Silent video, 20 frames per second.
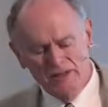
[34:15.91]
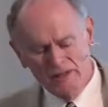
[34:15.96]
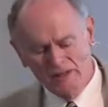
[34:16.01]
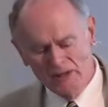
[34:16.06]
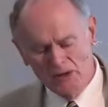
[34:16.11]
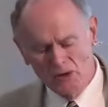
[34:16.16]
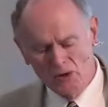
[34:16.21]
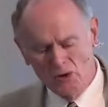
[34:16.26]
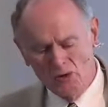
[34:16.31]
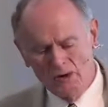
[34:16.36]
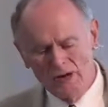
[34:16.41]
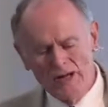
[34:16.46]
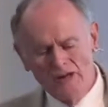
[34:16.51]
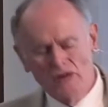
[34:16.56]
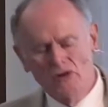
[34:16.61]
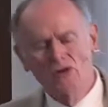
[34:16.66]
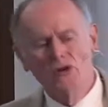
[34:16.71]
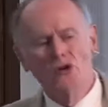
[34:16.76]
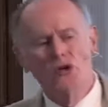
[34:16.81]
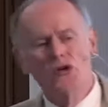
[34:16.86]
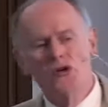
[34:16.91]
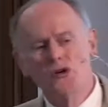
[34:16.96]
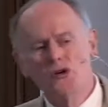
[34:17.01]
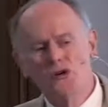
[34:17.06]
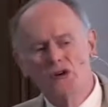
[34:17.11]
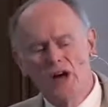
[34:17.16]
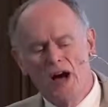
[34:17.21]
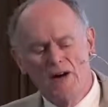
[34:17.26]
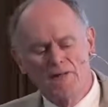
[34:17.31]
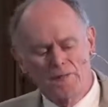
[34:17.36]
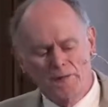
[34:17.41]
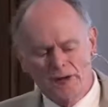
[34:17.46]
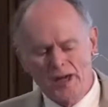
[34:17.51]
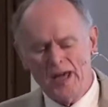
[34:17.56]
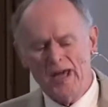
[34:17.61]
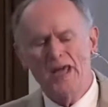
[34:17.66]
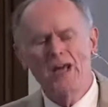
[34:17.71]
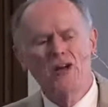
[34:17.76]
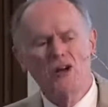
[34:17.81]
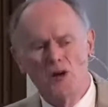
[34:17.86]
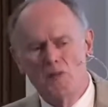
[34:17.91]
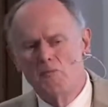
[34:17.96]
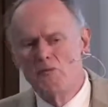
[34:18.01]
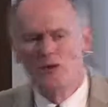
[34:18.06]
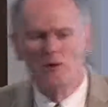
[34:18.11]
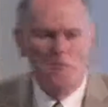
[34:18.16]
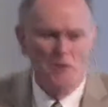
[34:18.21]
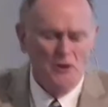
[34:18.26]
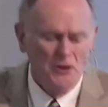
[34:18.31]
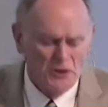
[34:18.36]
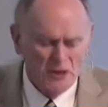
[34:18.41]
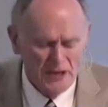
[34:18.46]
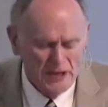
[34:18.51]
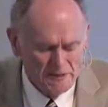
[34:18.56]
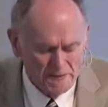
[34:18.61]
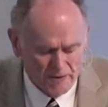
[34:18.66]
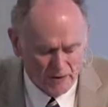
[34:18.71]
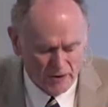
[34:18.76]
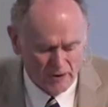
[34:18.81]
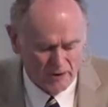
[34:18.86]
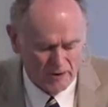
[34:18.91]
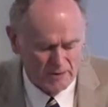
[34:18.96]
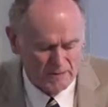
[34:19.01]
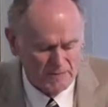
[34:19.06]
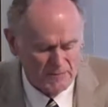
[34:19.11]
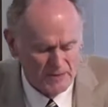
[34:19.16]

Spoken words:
little interlude of Caleb the believer,